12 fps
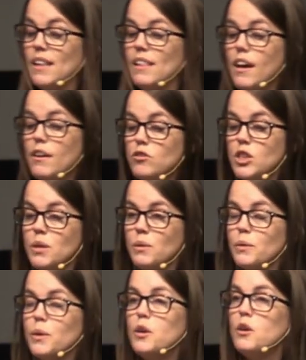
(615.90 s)
He loved
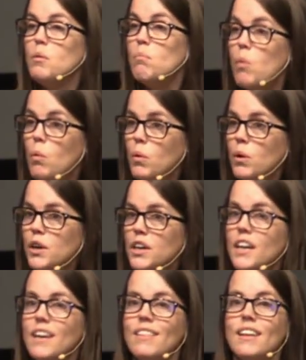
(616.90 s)
you
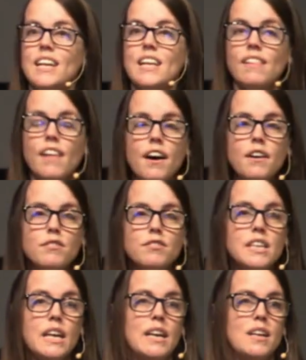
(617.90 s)
more than he
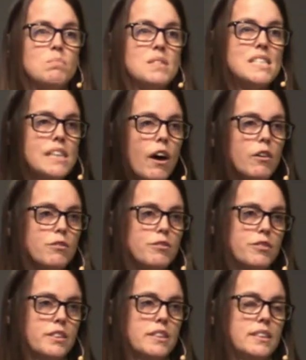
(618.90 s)
loved himself.